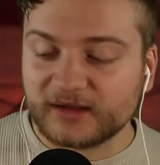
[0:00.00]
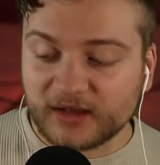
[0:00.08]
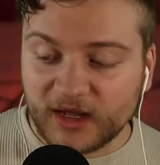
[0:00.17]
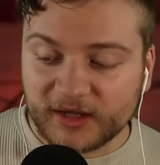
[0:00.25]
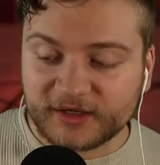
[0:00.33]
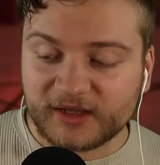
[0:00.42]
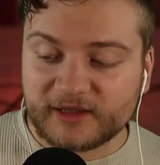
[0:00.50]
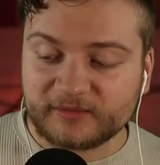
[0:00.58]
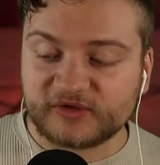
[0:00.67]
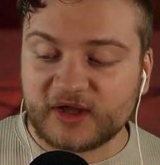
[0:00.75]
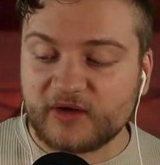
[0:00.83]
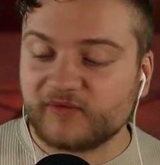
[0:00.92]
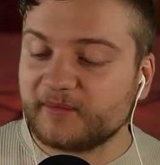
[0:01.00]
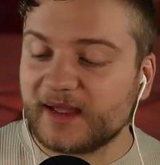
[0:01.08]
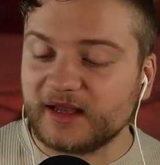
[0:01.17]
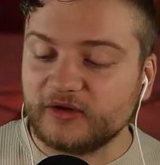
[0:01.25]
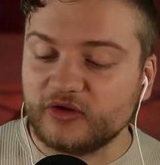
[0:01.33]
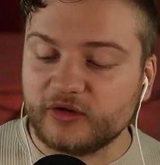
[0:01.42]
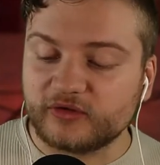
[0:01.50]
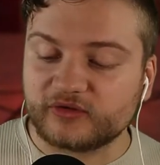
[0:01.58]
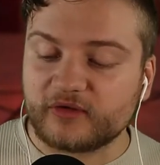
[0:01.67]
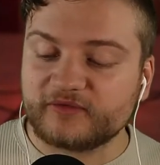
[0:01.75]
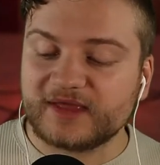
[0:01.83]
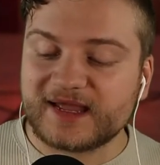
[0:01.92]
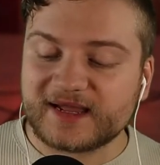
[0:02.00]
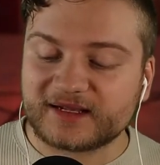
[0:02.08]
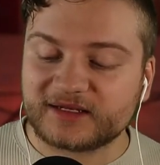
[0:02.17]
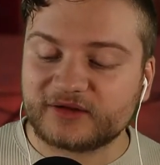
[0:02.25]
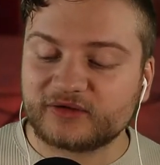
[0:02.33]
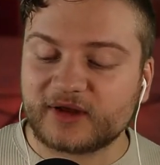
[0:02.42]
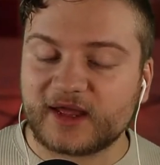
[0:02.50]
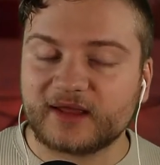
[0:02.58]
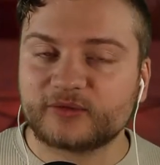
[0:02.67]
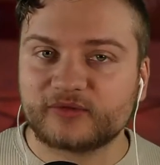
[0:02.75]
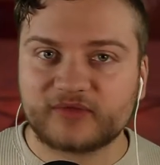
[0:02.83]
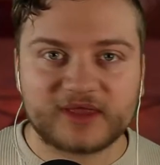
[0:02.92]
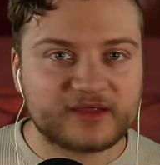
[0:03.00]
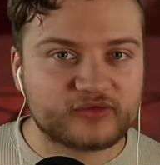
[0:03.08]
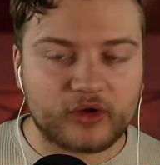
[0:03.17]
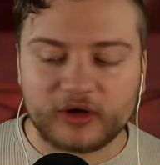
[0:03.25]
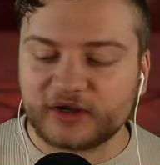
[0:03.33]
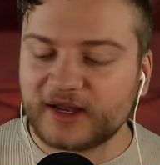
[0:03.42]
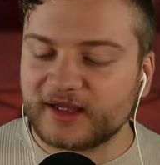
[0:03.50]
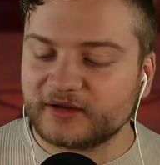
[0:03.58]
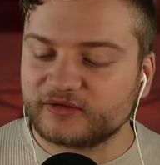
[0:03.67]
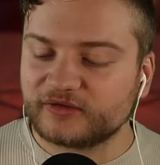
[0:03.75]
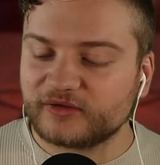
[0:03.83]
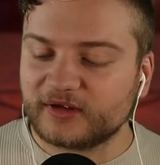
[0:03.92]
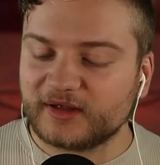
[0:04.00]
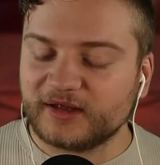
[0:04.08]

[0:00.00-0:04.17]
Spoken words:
Gardner himself made use of the English names of these holidays,